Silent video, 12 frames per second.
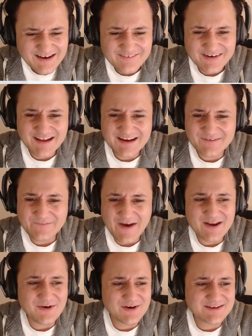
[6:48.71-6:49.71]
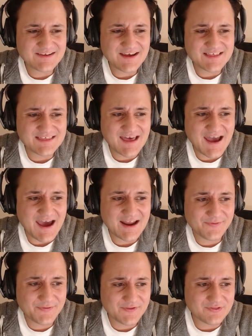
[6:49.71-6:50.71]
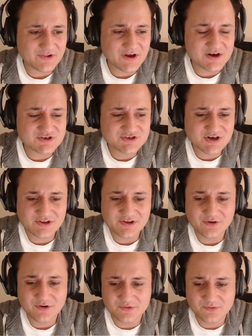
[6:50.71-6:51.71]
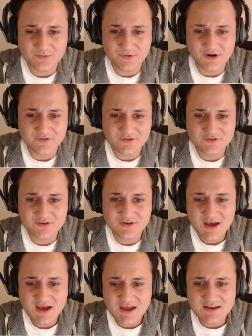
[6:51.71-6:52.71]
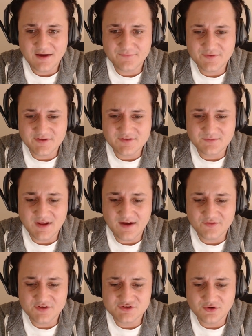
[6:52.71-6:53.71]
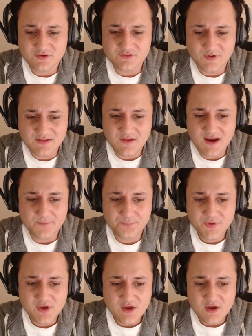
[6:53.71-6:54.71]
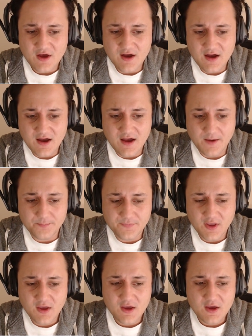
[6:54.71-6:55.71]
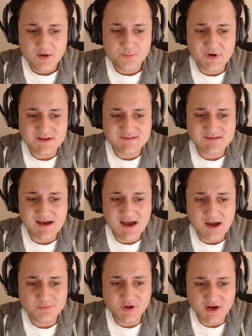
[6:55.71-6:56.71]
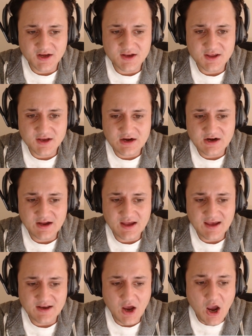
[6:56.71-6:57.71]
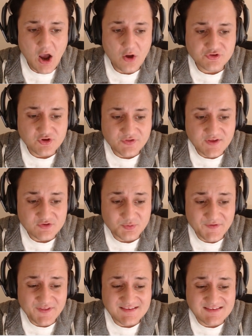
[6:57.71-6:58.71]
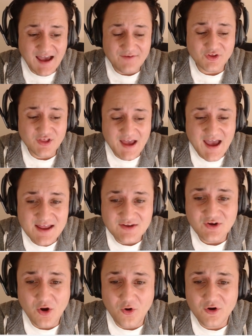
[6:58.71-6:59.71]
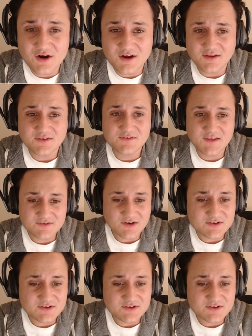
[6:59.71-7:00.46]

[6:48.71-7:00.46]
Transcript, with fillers: we need to find horns like that. I don't think the large curly horns would work. Those are definitely some devilish horns right there. Um, but uh, I'm looking here and oh, dude, this one, the devil had horns. These are